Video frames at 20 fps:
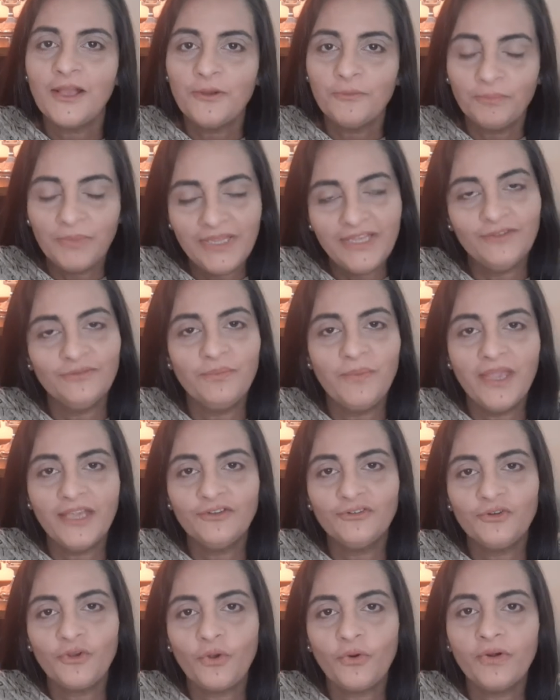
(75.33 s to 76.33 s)
please make
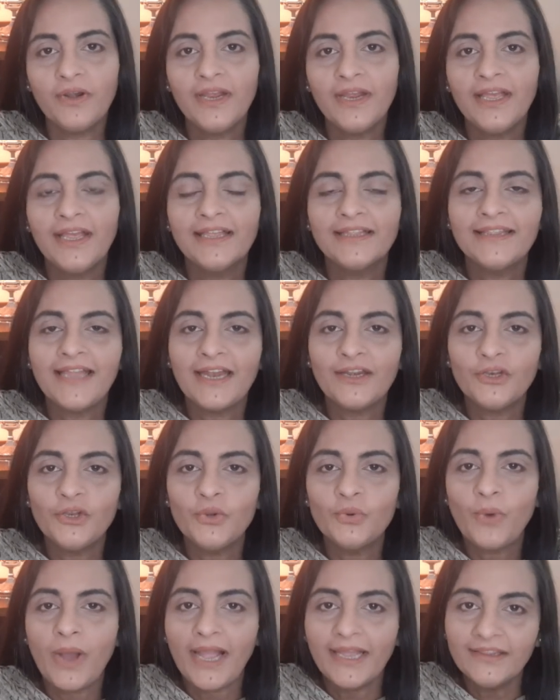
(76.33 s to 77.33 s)
sure that
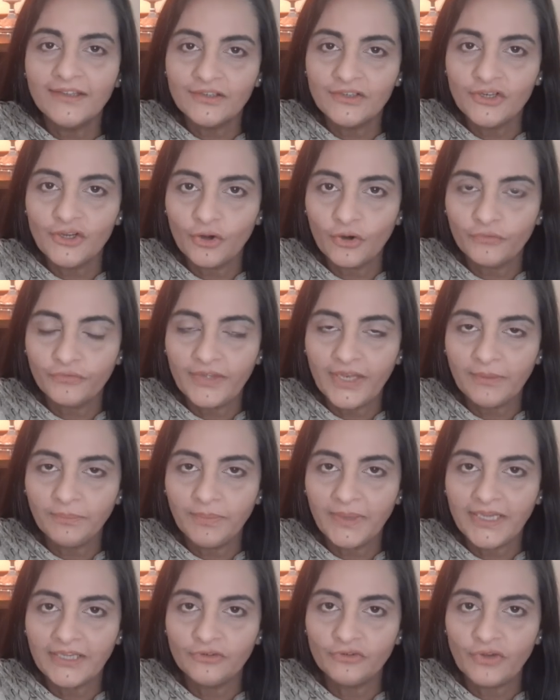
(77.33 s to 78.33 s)
you either tear off that
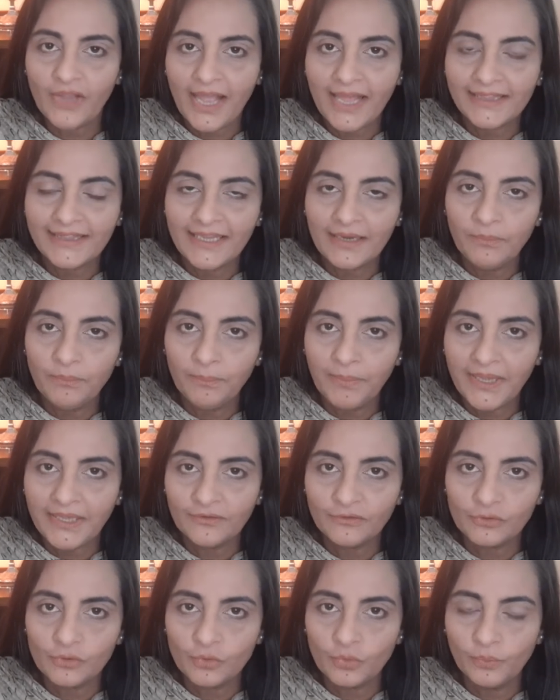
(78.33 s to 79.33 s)
page and then
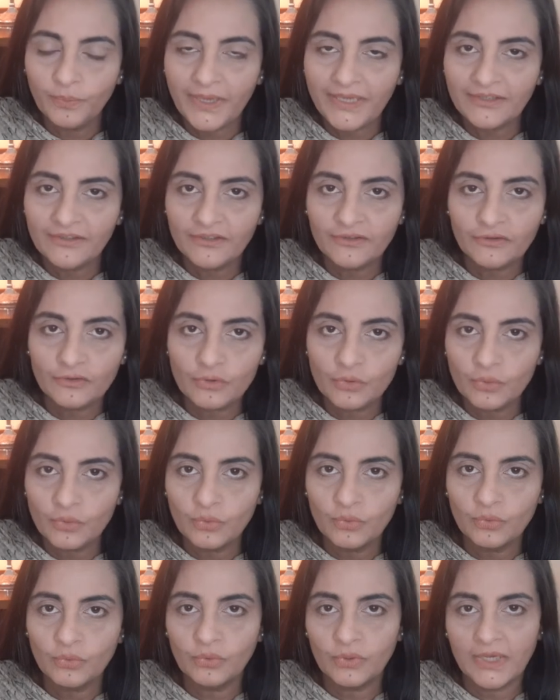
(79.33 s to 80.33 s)
paste 2 pages
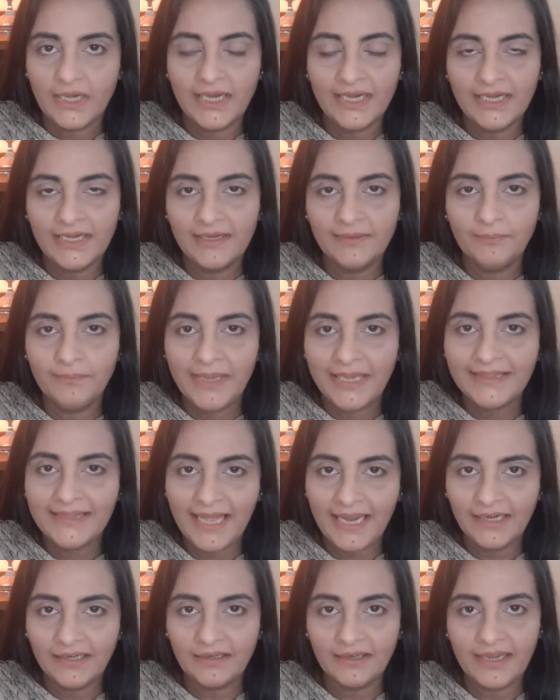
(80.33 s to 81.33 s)
to make
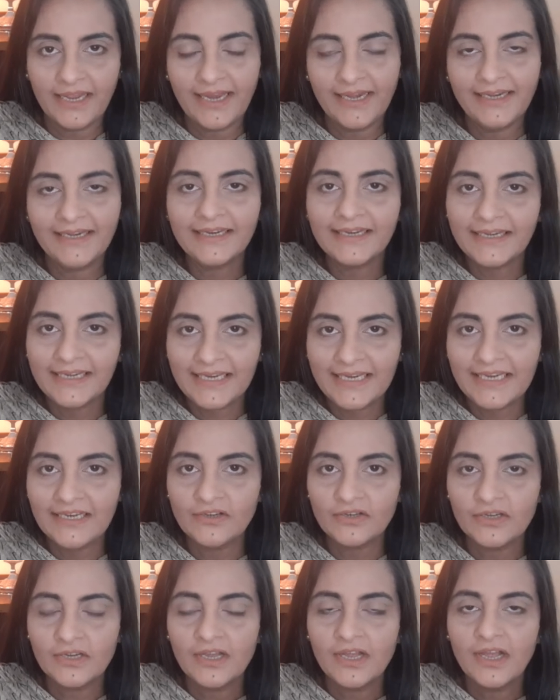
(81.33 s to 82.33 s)
that end
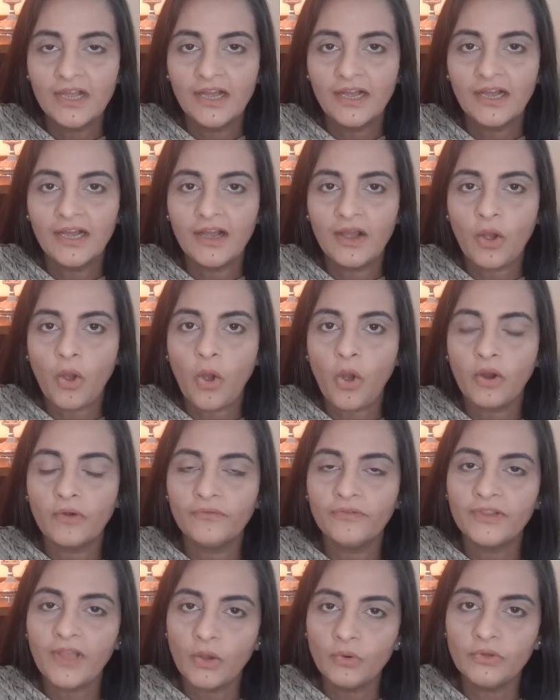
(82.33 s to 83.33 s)
neat, or
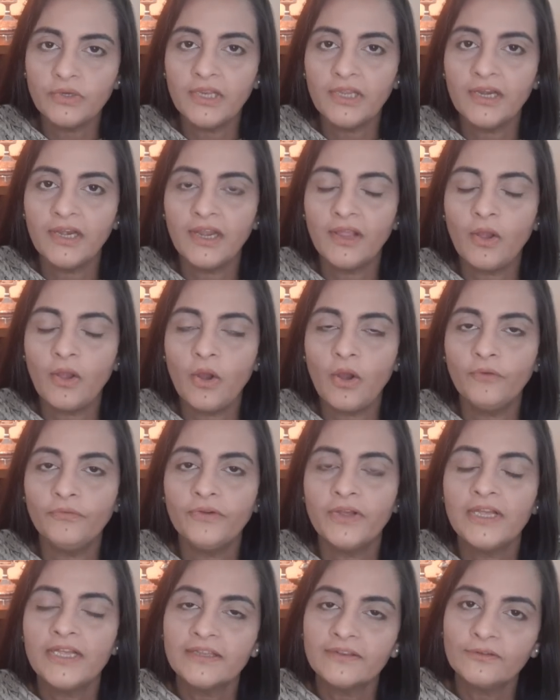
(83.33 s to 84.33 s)
without tearing
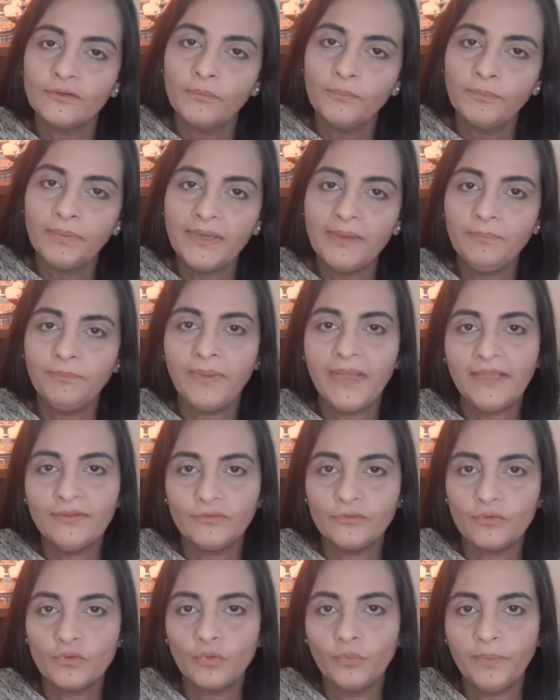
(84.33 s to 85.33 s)
off, simply
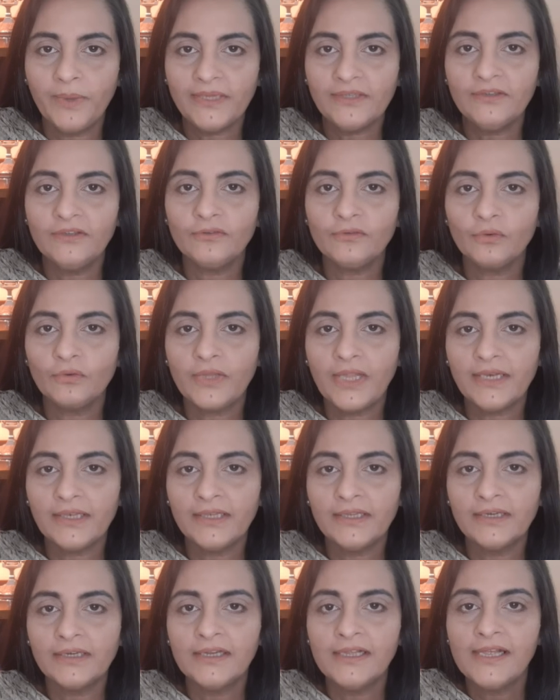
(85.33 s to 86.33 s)
paste 2 pages so that
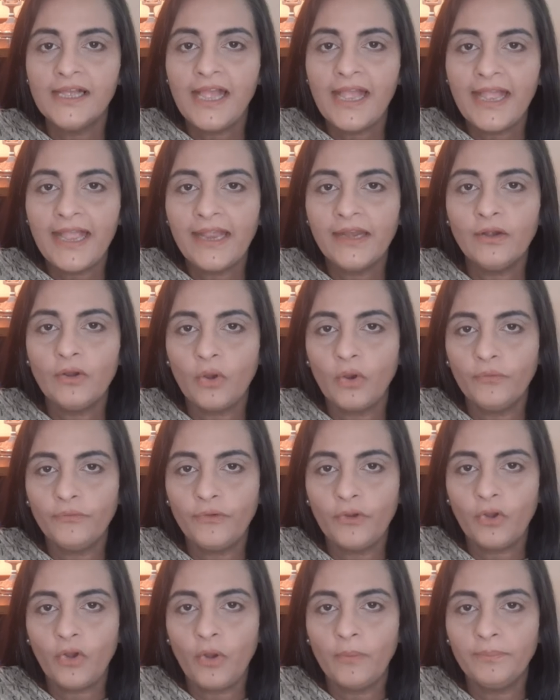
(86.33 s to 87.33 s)
the end of
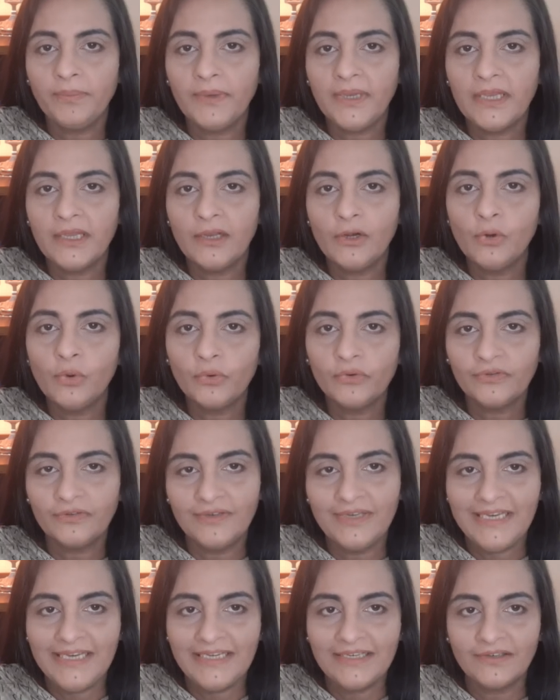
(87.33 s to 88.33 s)
your copy
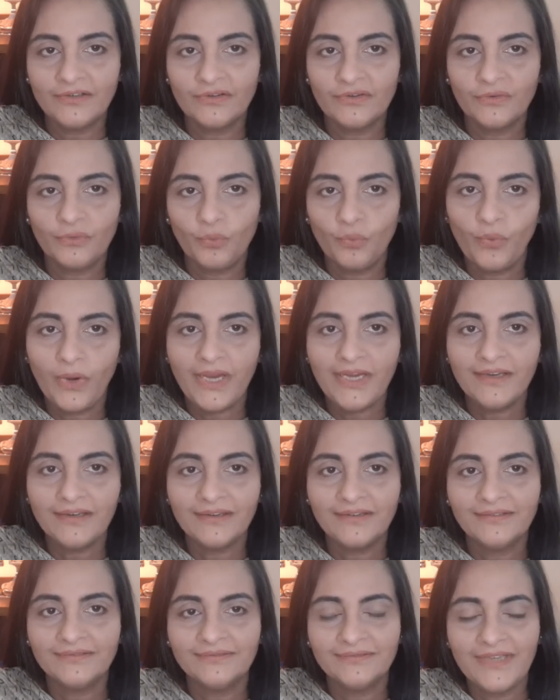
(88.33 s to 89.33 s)
looks neat, right?
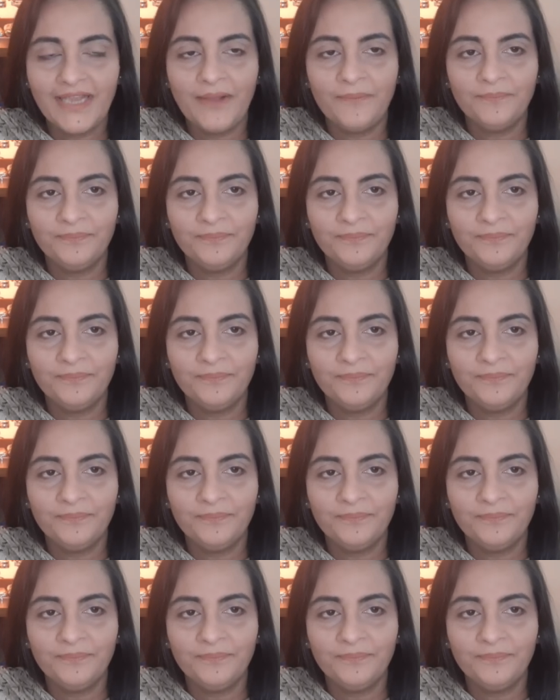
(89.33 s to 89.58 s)
Yeah.